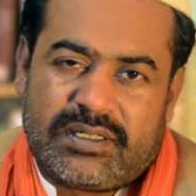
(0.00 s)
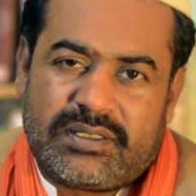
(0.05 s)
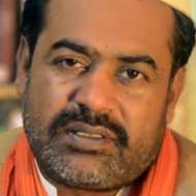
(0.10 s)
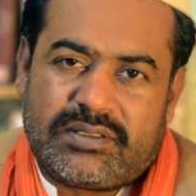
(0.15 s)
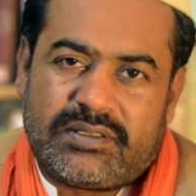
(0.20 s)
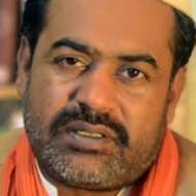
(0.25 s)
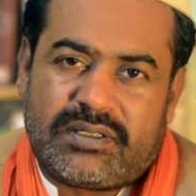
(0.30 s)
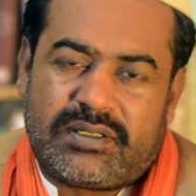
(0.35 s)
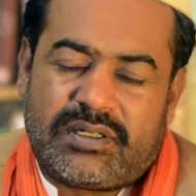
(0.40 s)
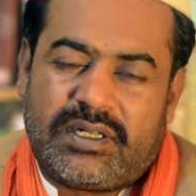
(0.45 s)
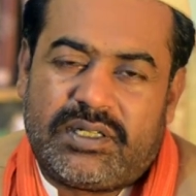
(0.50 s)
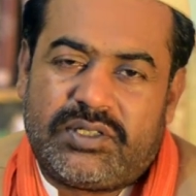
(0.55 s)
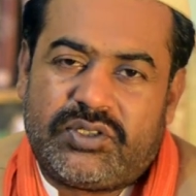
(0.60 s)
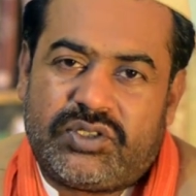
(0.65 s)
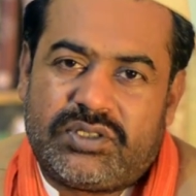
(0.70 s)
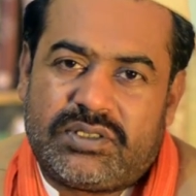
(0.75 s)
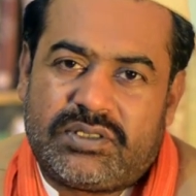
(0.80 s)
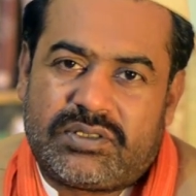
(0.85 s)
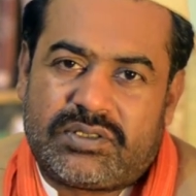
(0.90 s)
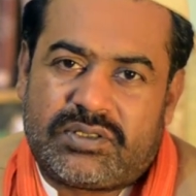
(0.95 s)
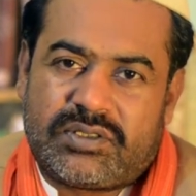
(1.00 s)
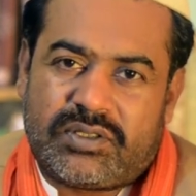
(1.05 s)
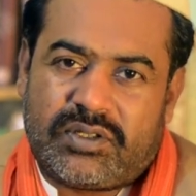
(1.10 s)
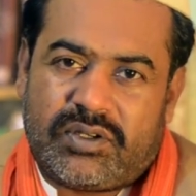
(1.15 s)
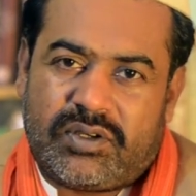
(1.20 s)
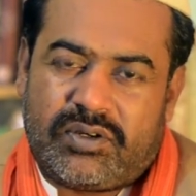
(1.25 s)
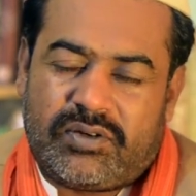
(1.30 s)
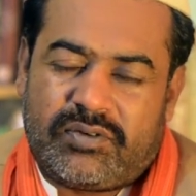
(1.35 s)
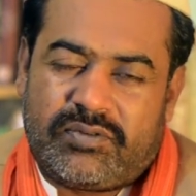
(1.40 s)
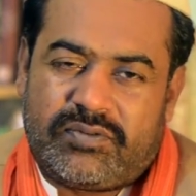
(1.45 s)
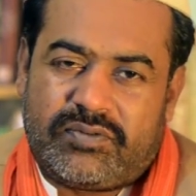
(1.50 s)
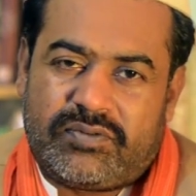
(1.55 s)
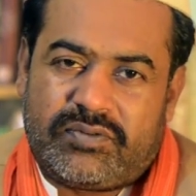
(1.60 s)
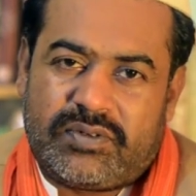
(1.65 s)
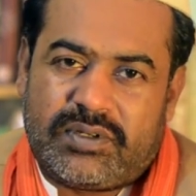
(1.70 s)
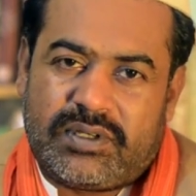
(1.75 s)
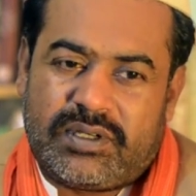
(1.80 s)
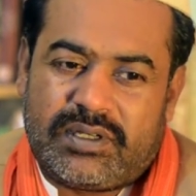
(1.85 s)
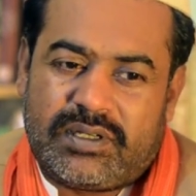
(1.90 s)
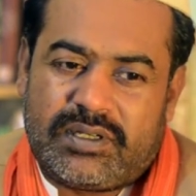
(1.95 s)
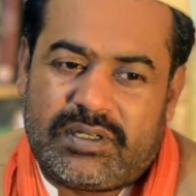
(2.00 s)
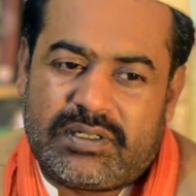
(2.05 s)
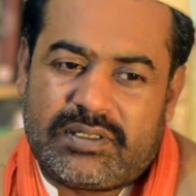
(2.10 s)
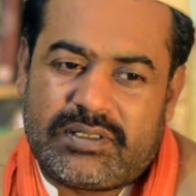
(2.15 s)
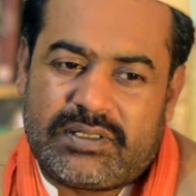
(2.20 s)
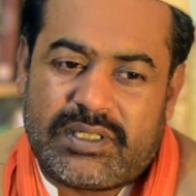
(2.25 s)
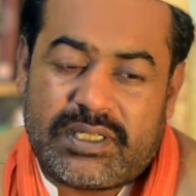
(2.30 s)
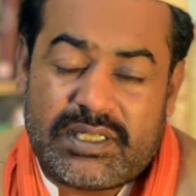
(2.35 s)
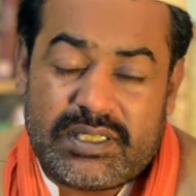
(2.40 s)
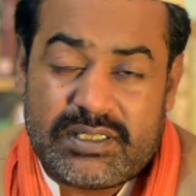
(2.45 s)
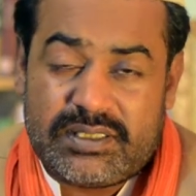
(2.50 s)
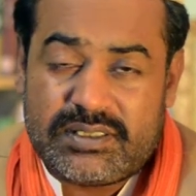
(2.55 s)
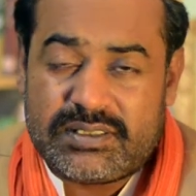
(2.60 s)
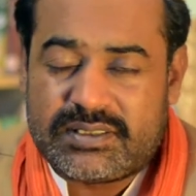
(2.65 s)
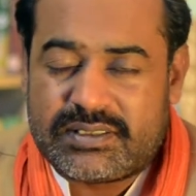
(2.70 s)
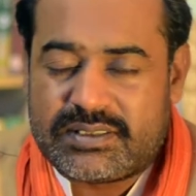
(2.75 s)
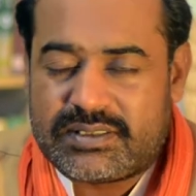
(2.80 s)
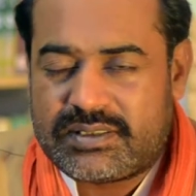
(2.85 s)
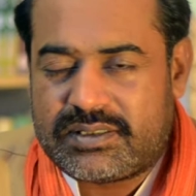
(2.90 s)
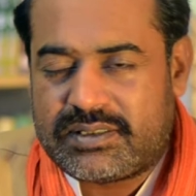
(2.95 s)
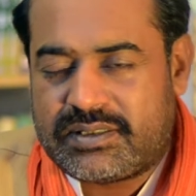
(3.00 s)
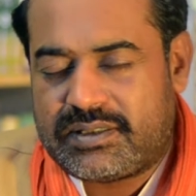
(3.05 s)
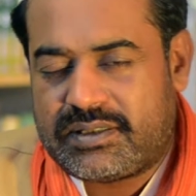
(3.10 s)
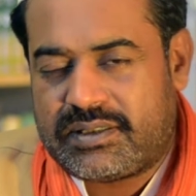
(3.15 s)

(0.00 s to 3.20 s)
the religions of the East